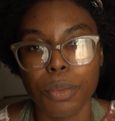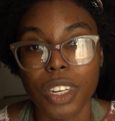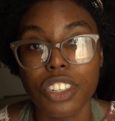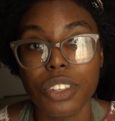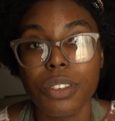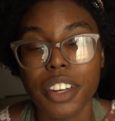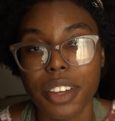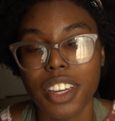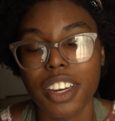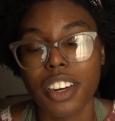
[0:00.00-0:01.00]
what you
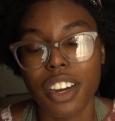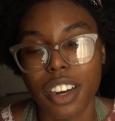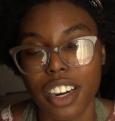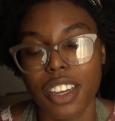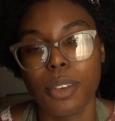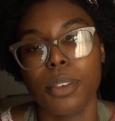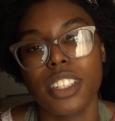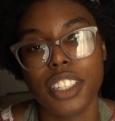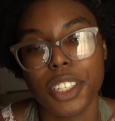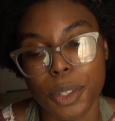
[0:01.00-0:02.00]
know in your heart you
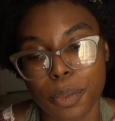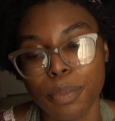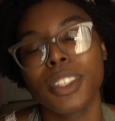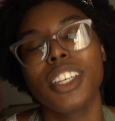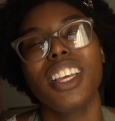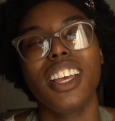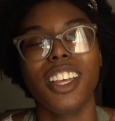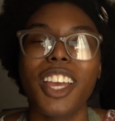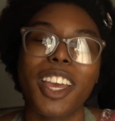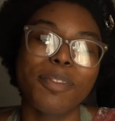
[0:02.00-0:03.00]
want to do.
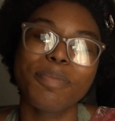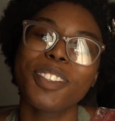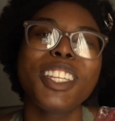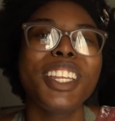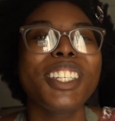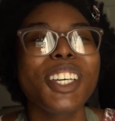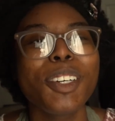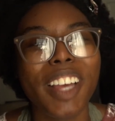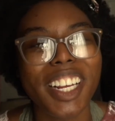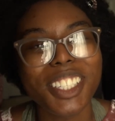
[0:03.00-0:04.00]
Okay,
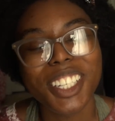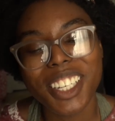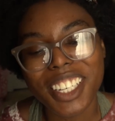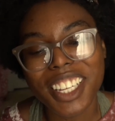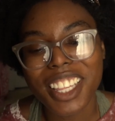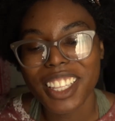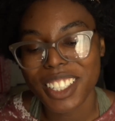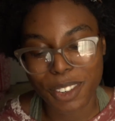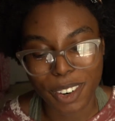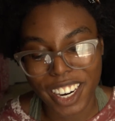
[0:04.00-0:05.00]
so back to the
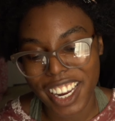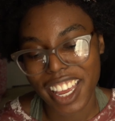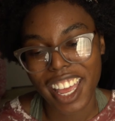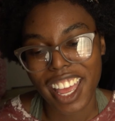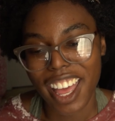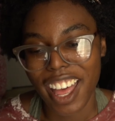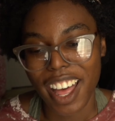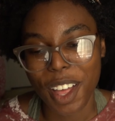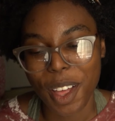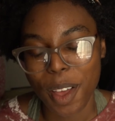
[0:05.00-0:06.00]
story.
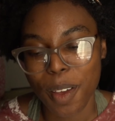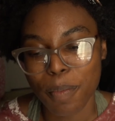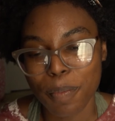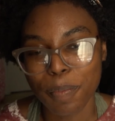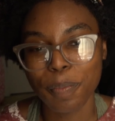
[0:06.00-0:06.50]
Um,